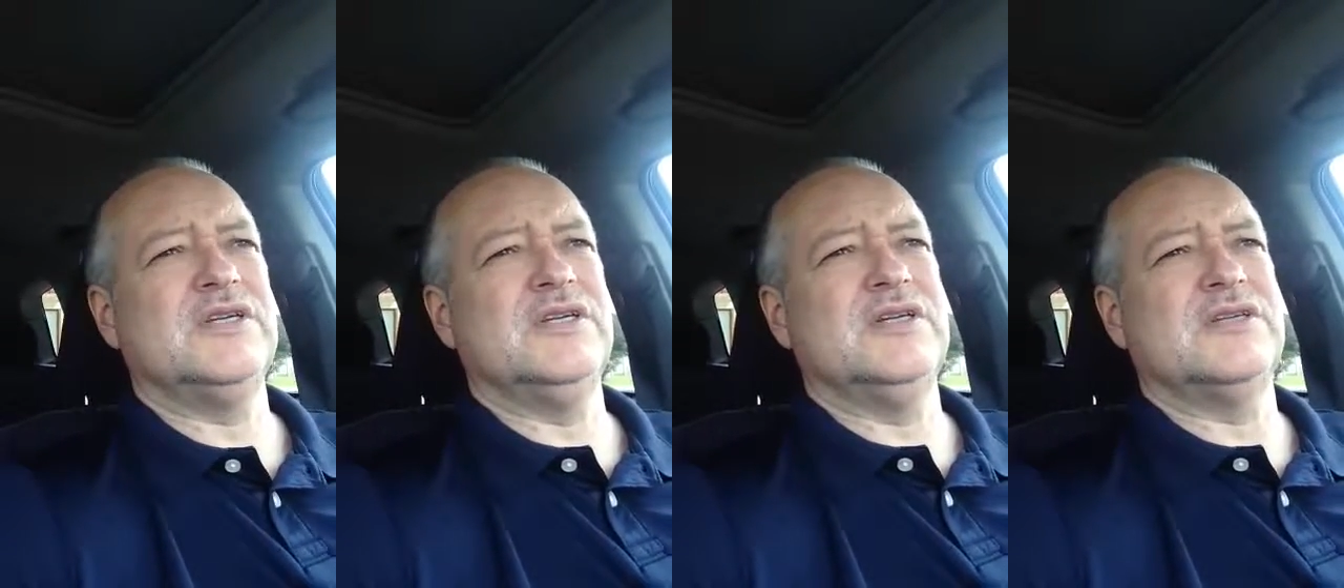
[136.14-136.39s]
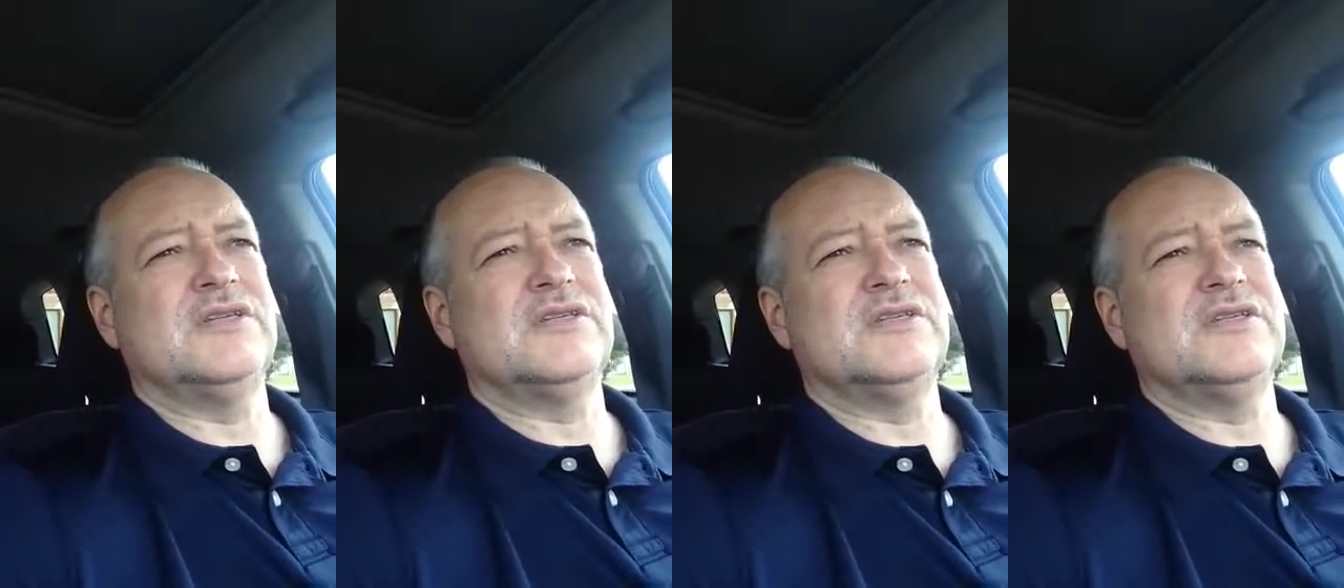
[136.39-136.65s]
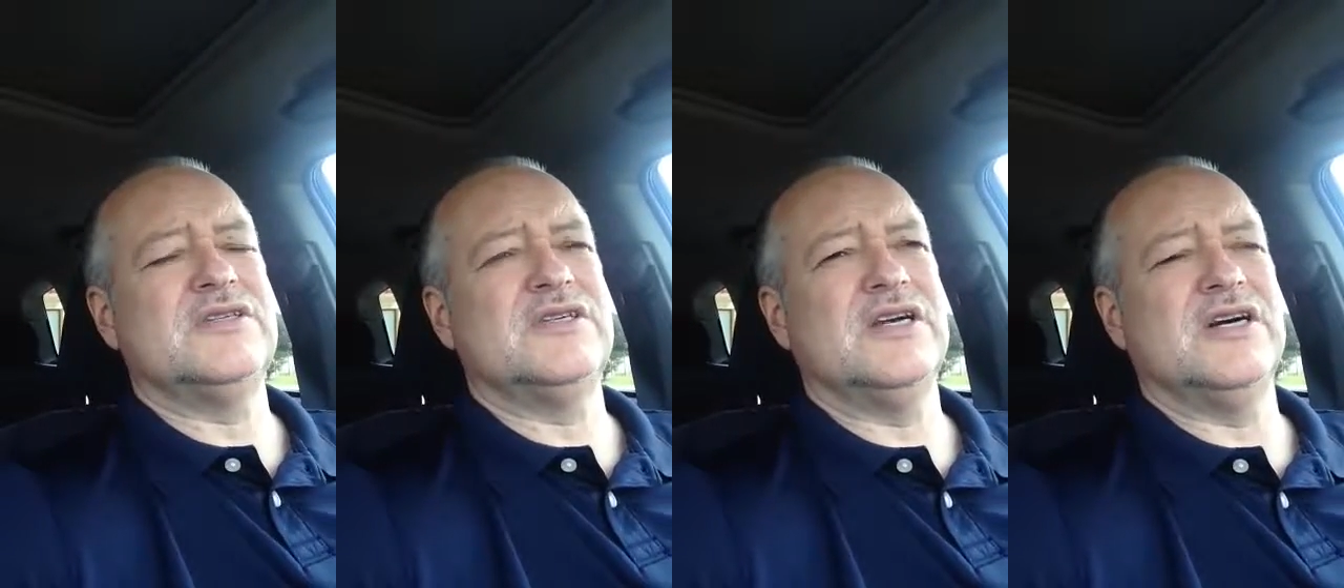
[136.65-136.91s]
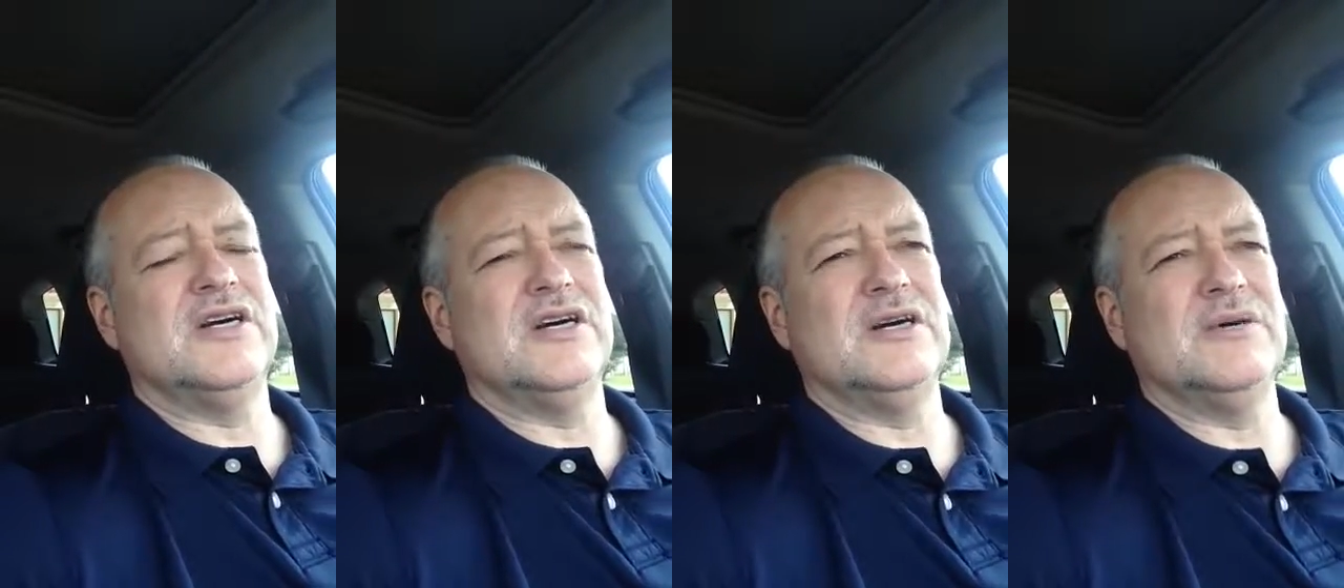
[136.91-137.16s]
it's
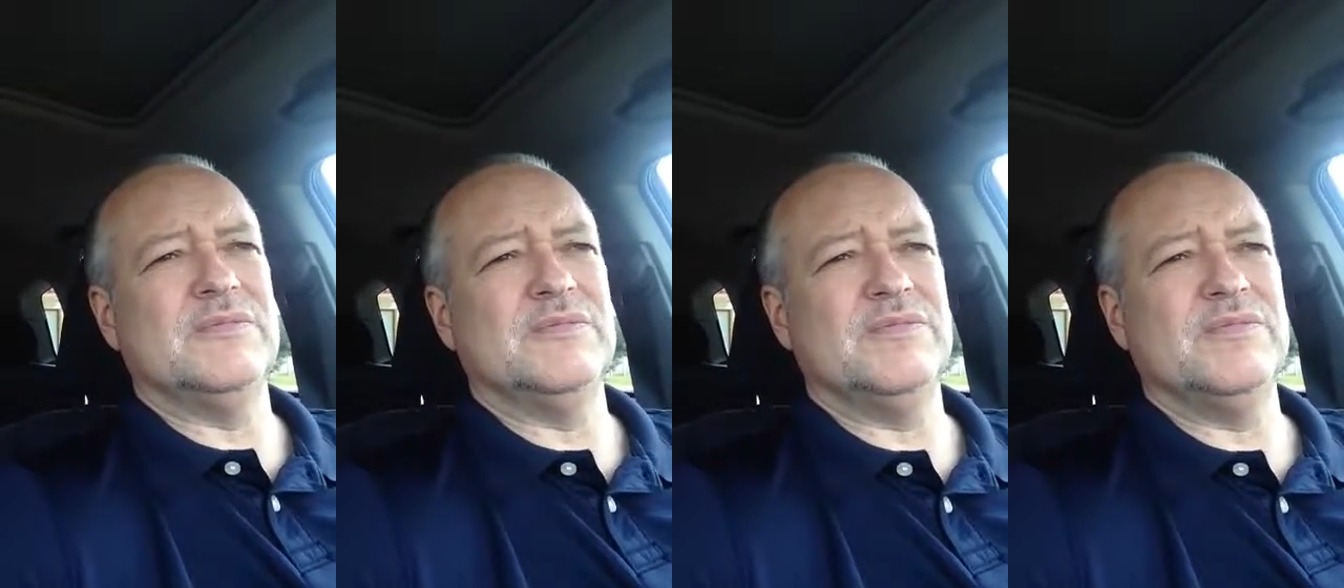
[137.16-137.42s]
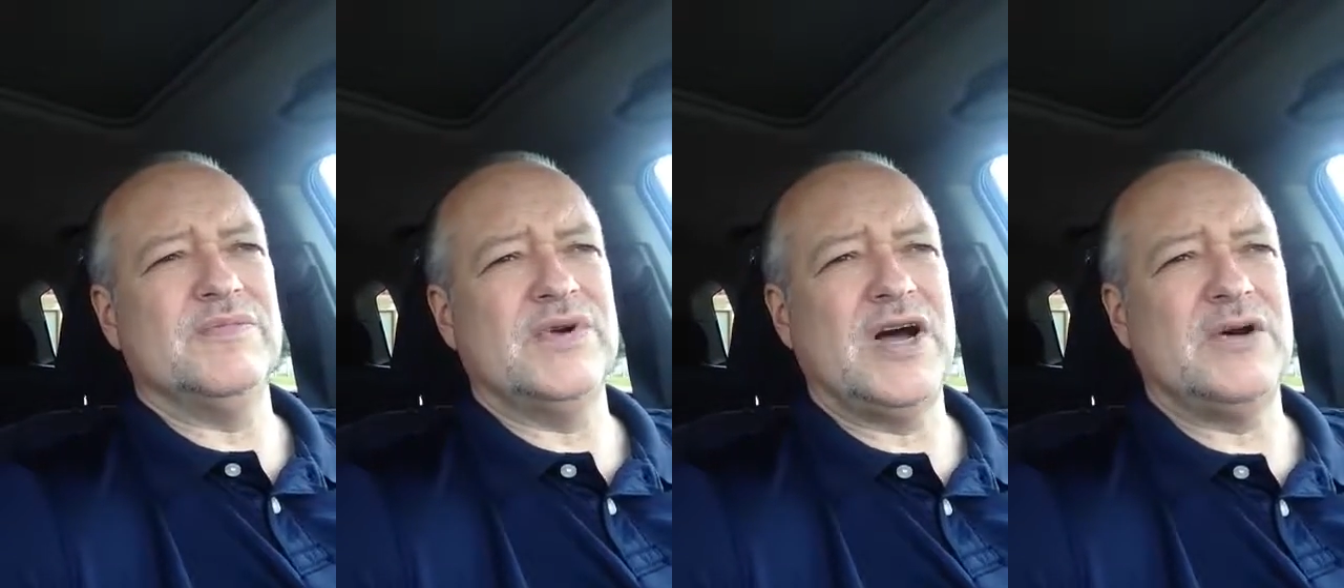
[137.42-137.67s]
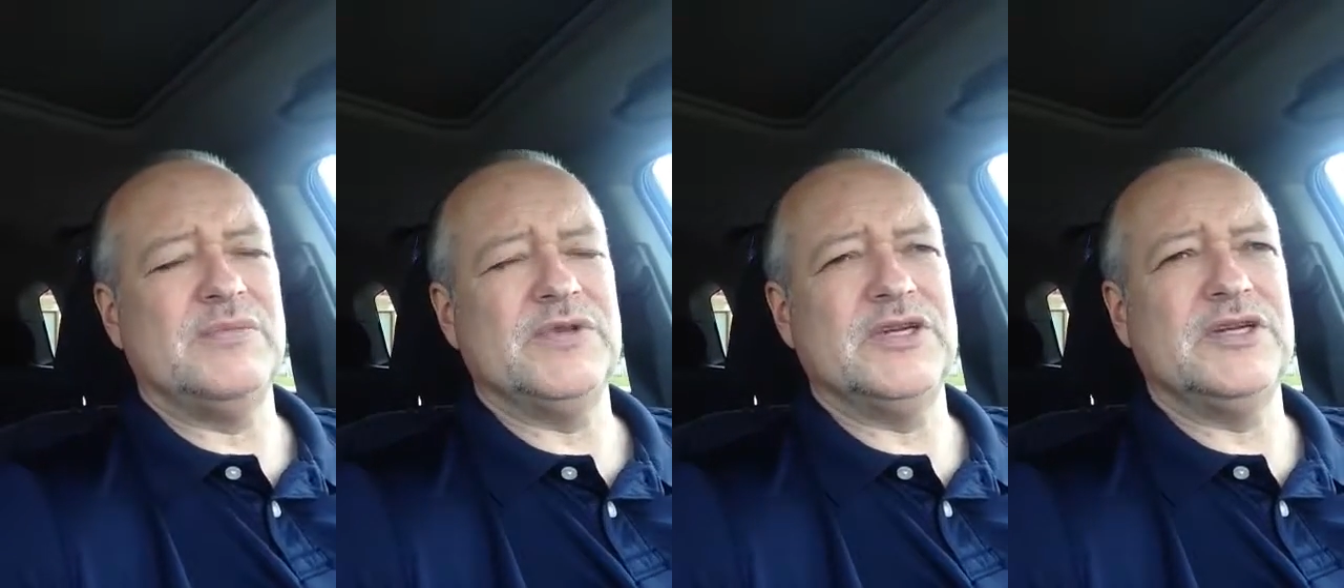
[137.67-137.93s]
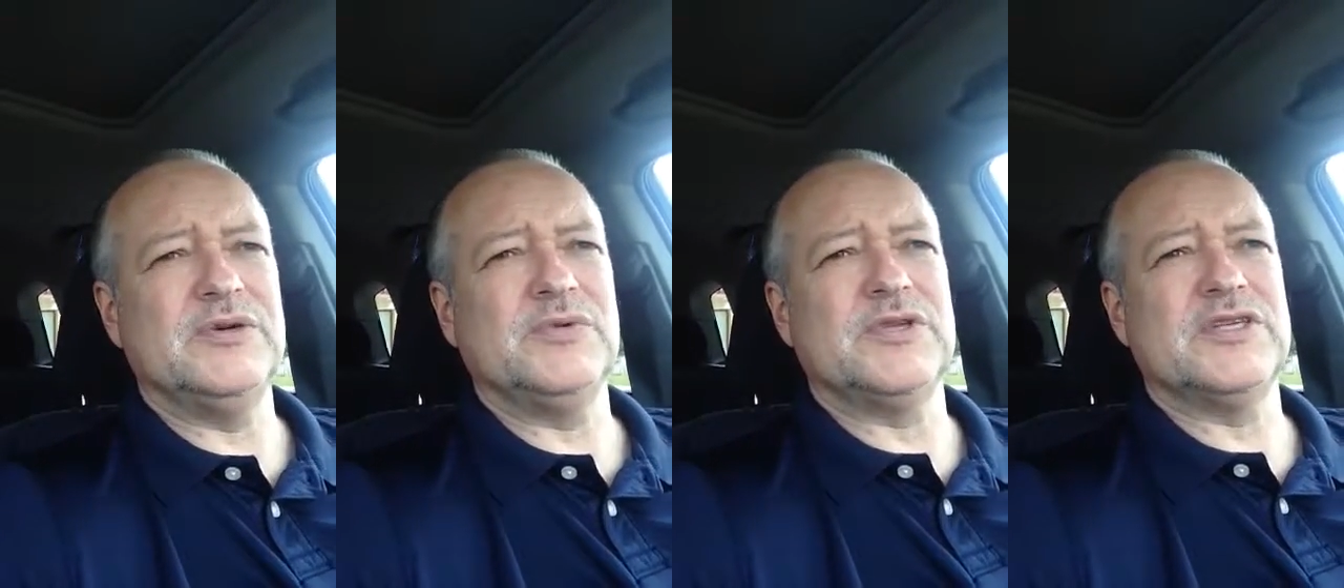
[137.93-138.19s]
how I'm
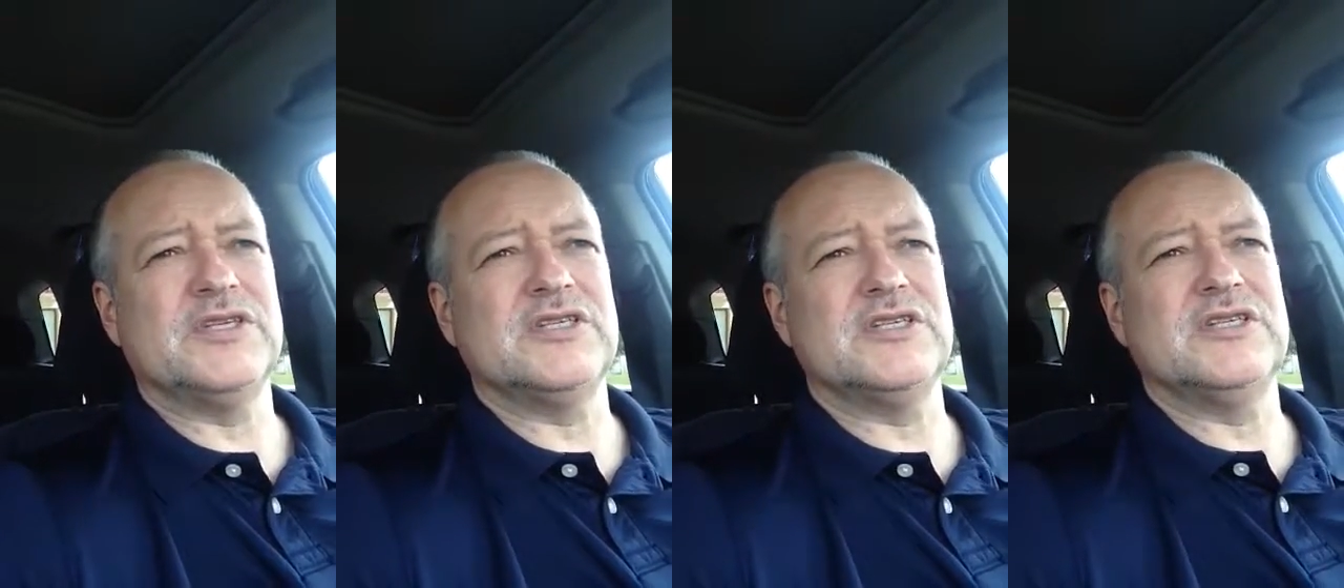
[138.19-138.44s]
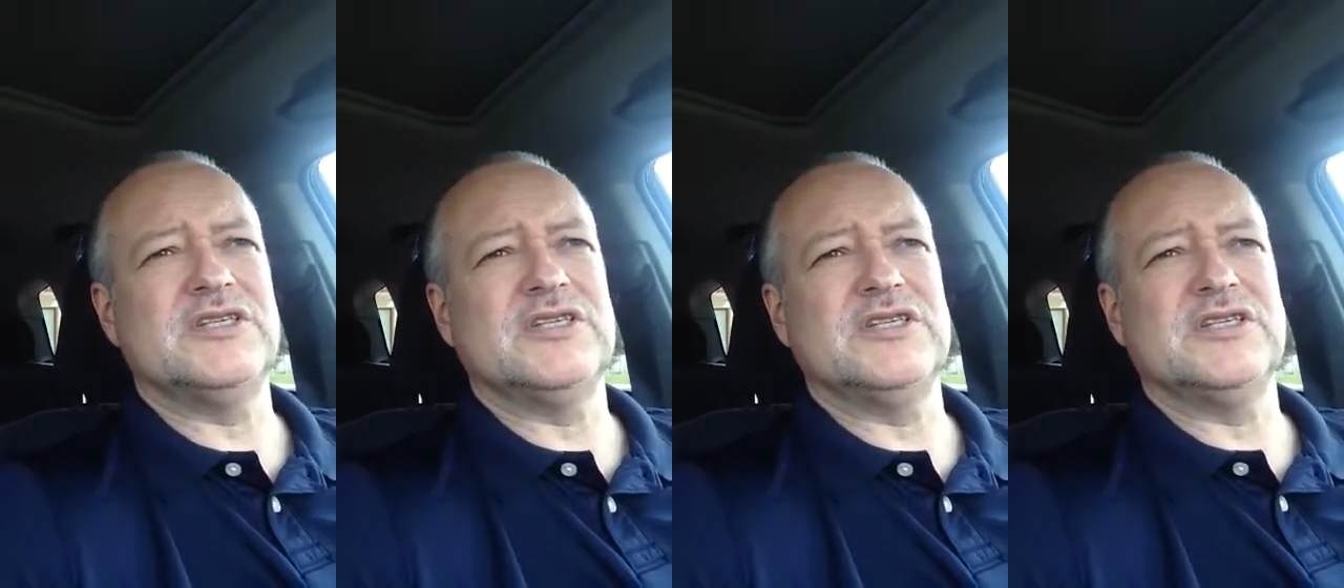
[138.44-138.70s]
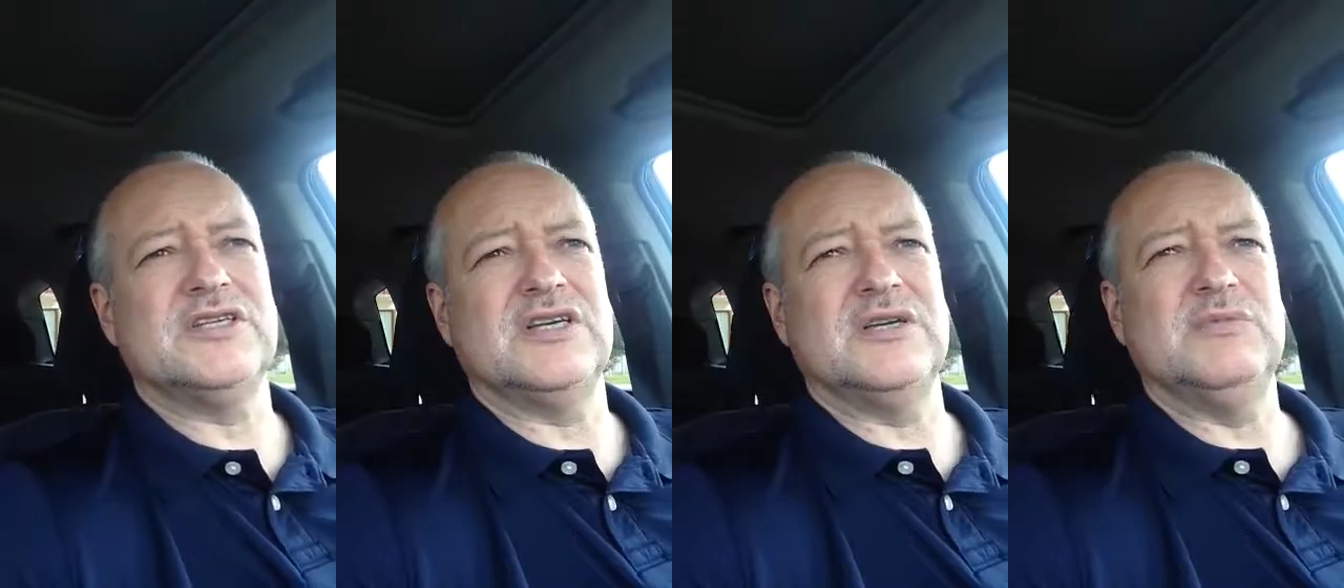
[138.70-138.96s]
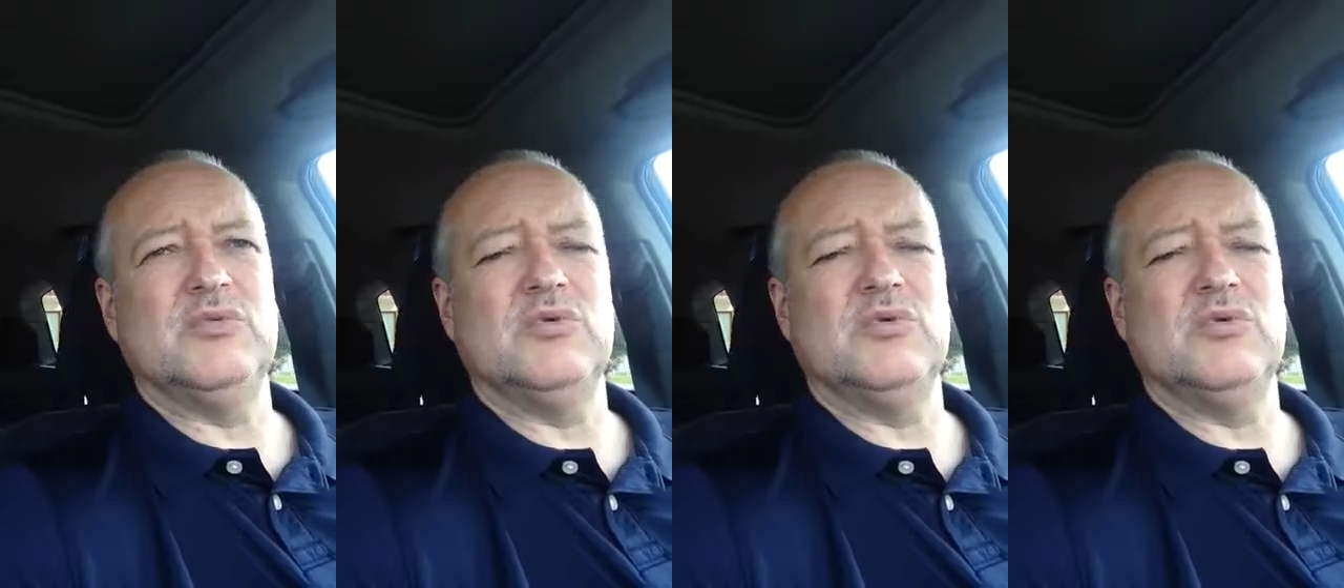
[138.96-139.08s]
dealing with this is a